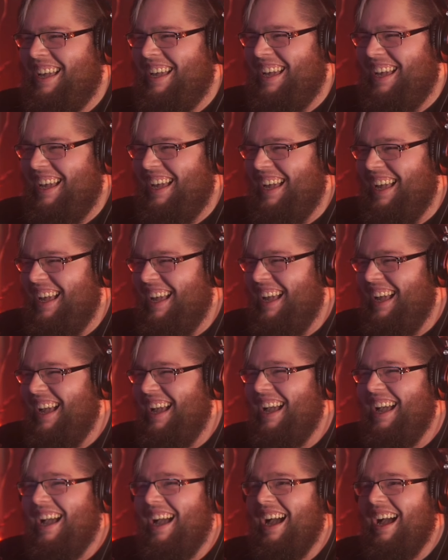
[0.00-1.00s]
I, I'm
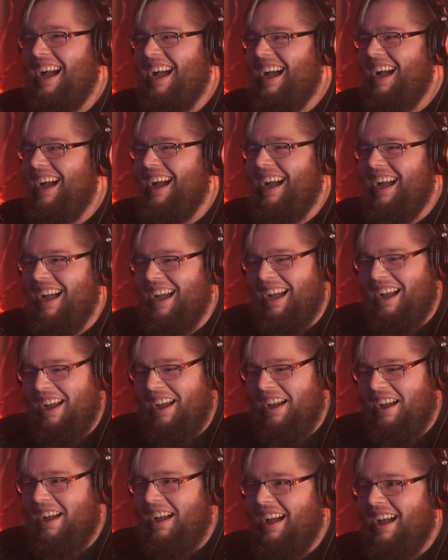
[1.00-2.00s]
not gonna lie. I thought the
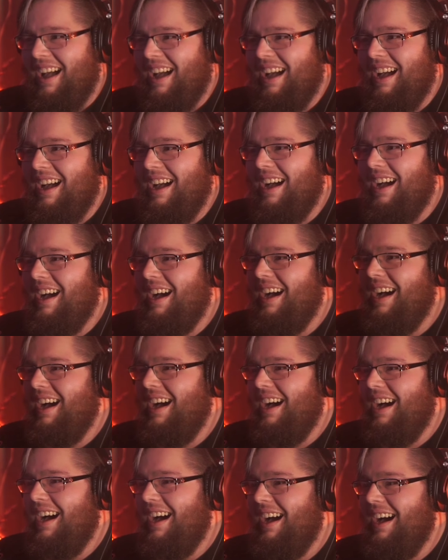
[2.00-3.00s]
door locked. I was like
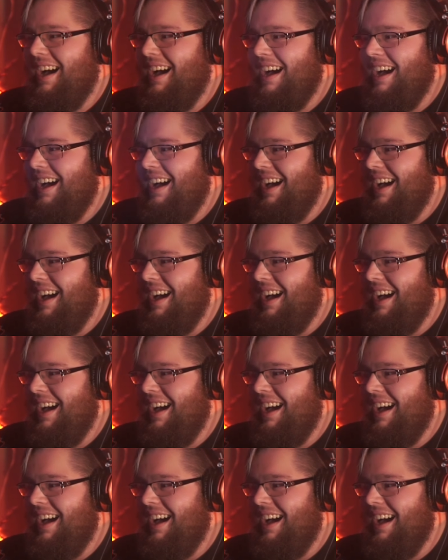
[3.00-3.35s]
losing my.